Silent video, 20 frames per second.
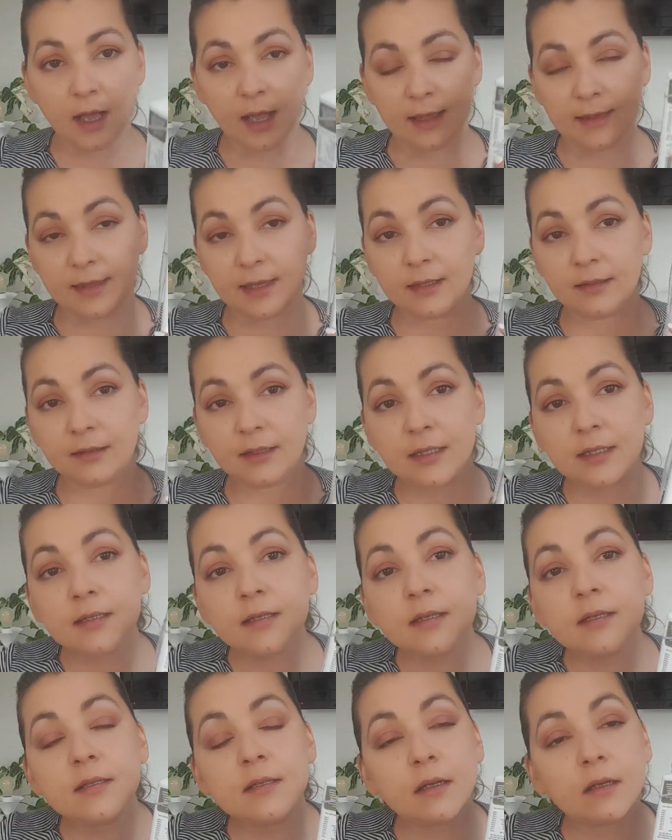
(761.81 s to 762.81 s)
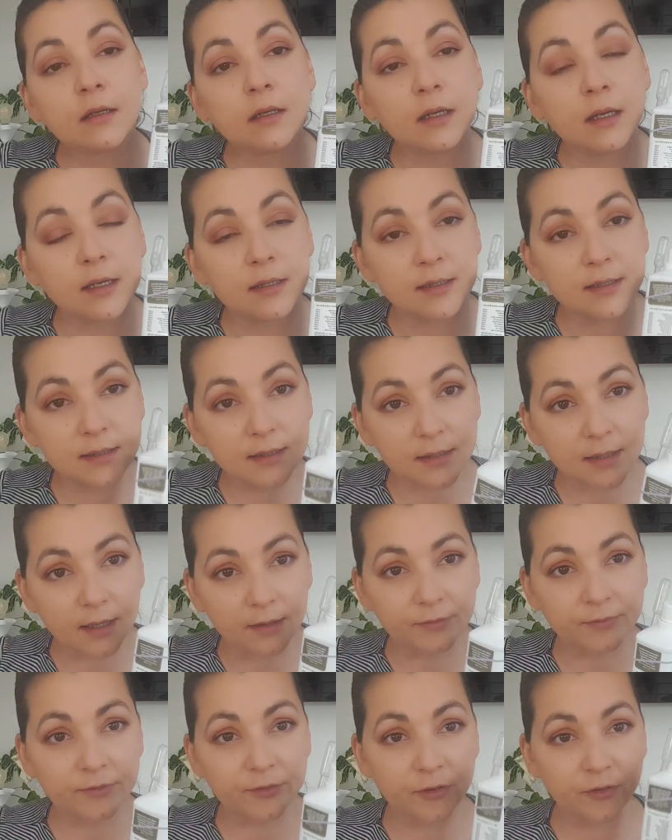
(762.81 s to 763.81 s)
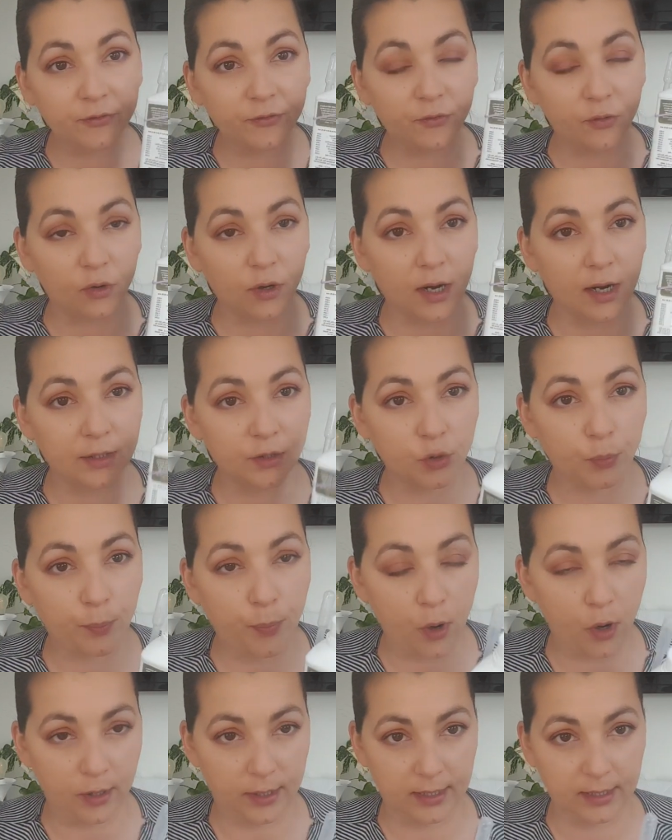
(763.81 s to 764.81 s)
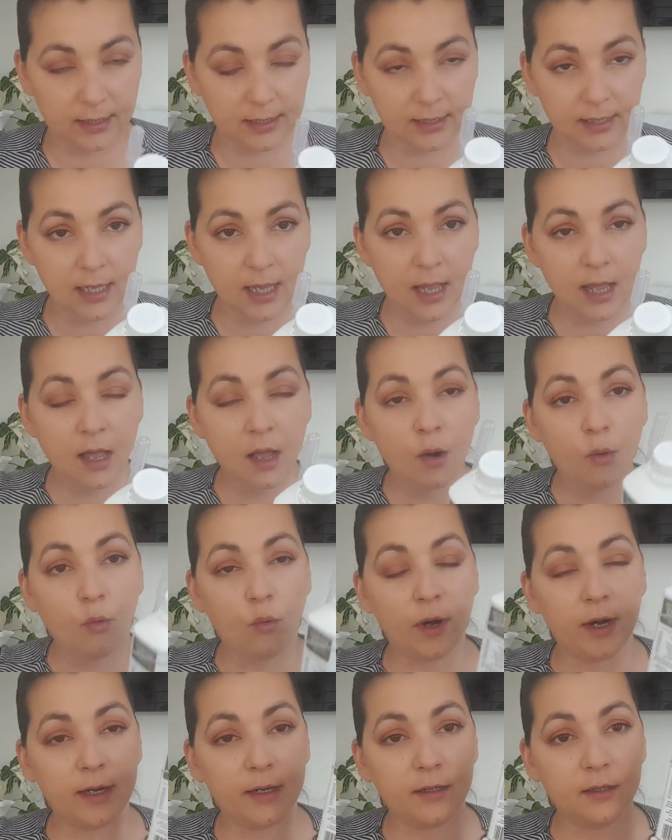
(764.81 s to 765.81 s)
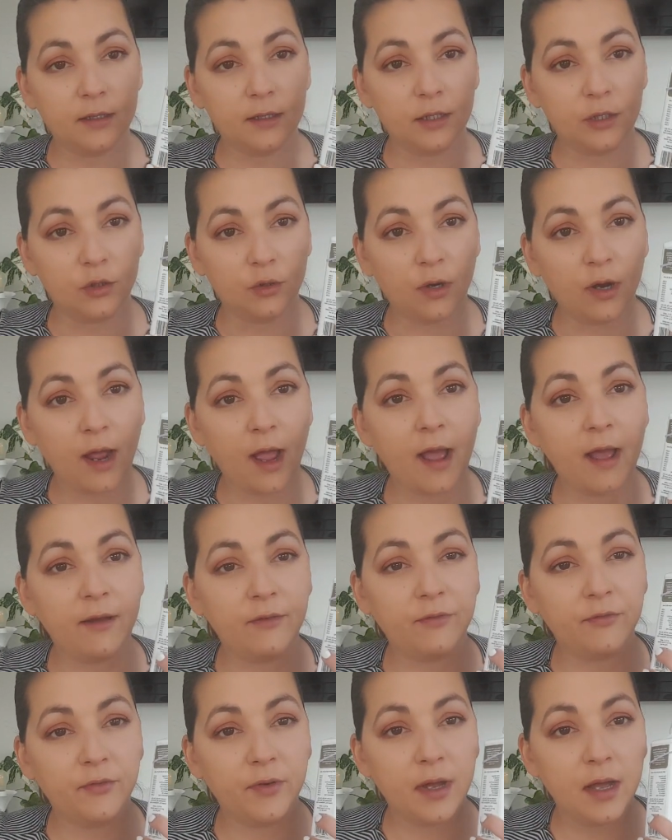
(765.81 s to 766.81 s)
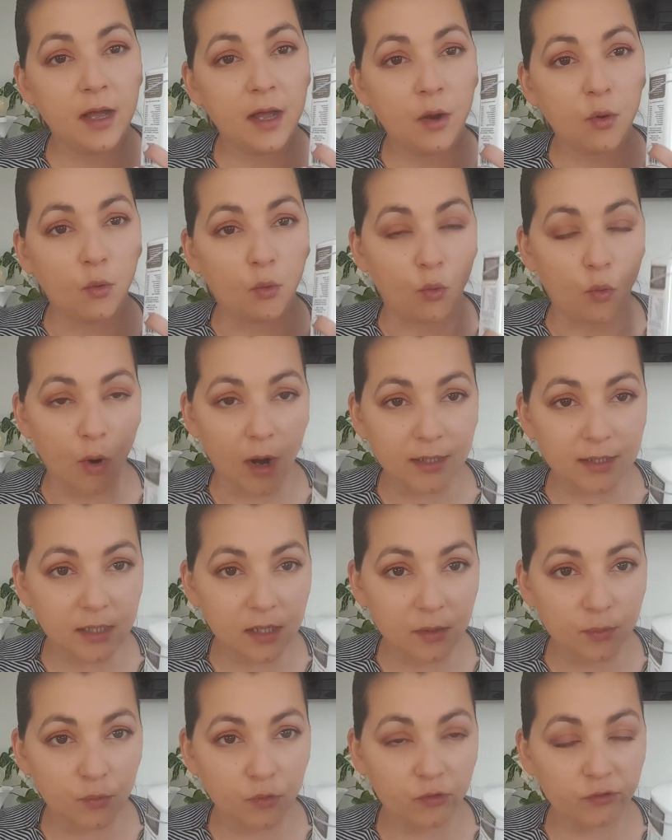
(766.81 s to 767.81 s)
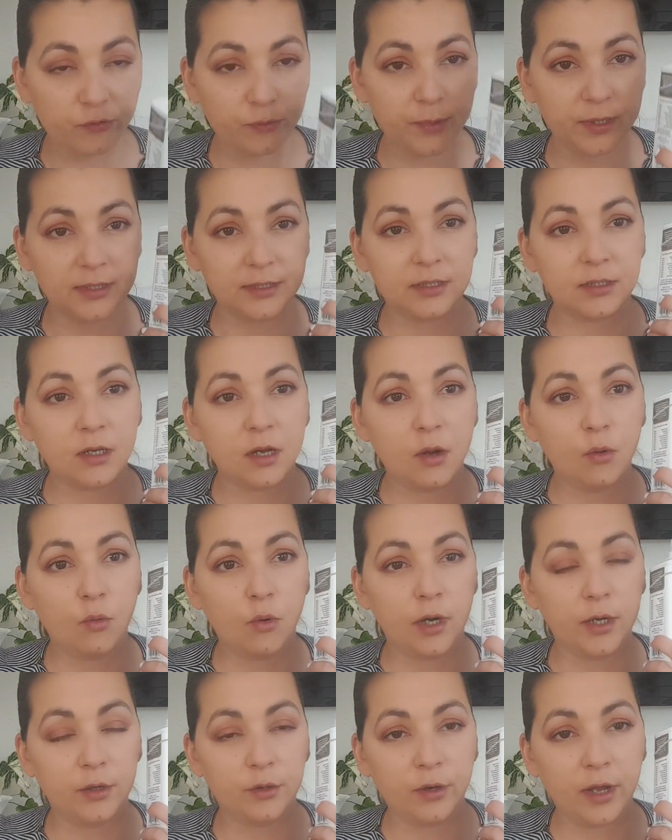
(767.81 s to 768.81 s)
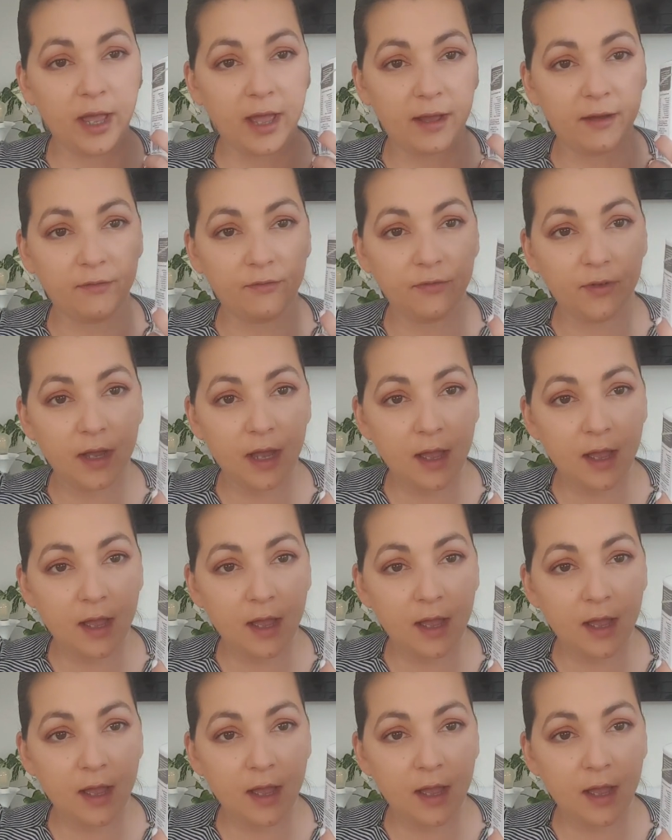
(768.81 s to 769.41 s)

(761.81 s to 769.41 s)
I think this is a stuff for hydroponics, where you have water movement, where you have